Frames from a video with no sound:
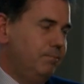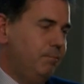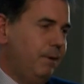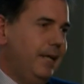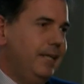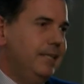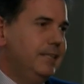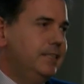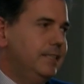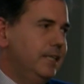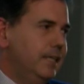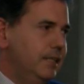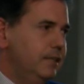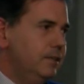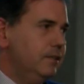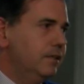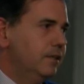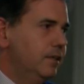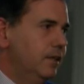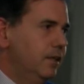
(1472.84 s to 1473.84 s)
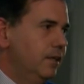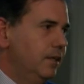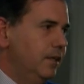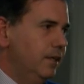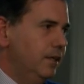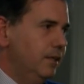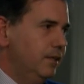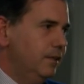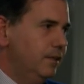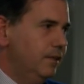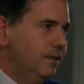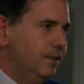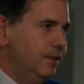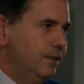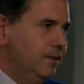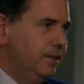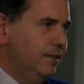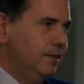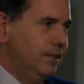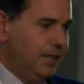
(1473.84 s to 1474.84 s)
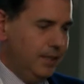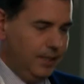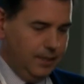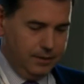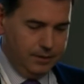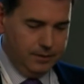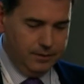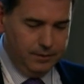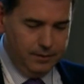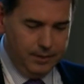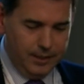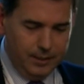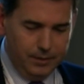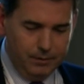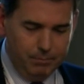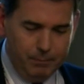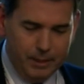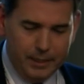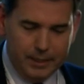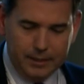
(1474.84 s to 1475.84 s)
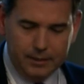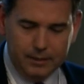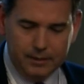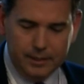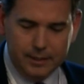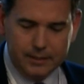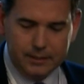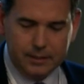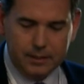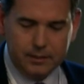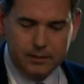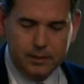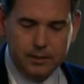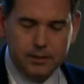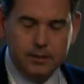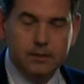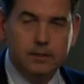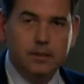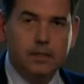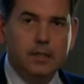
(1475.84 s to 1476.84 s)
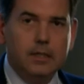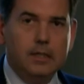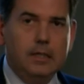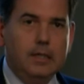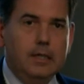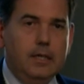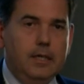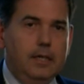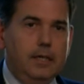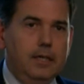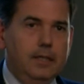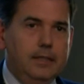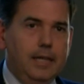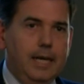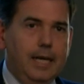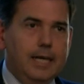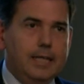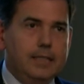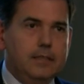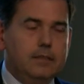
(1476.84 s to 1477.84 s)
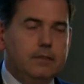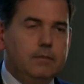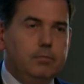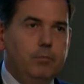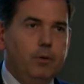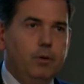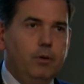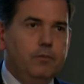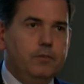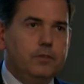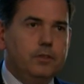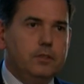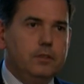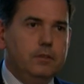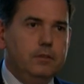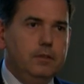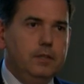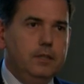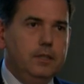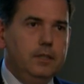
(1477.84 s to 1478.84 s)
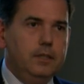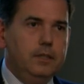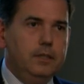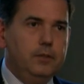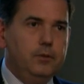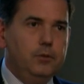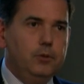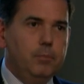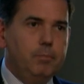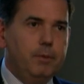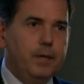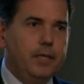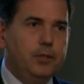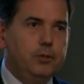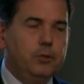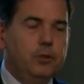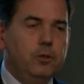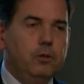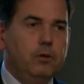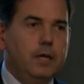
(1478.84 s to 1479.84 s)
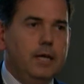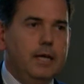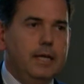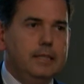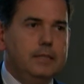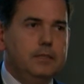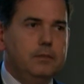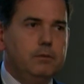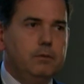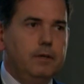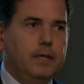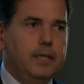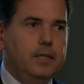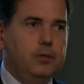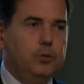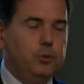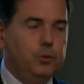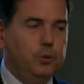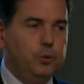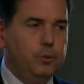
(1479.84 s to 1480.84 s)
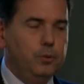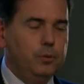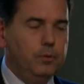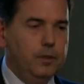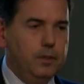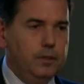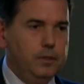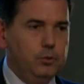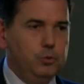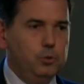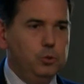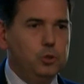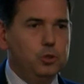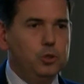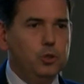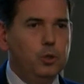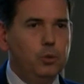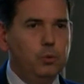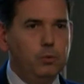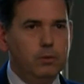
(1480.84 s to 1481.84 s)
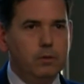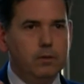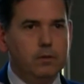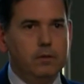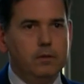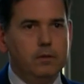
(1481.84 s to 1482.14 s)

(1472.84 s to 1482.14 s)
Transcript: playing chess, and they are making their strategy. In the last months, the European Union has tried to show